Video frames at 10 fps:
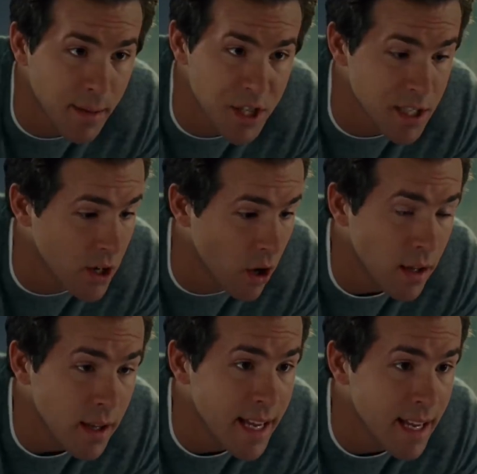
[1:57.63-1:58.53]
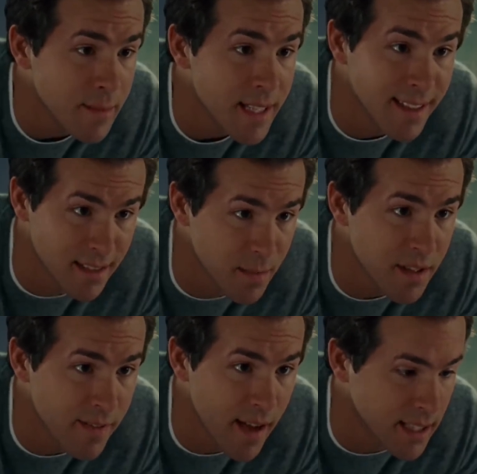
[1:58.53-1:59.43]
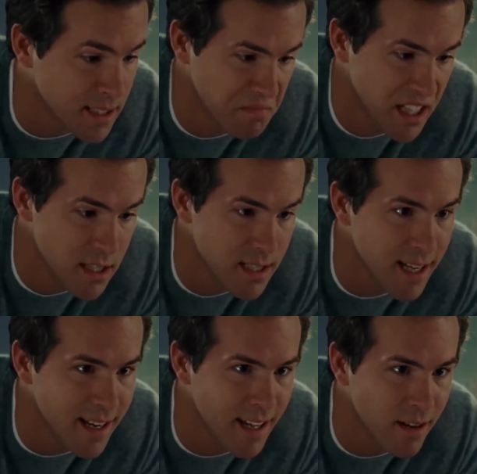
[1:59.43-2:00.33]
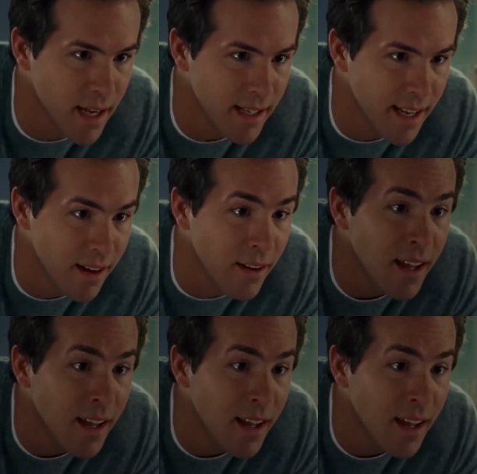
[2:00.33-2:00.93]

Don Johnson's smolder and attitude from Miami Vice.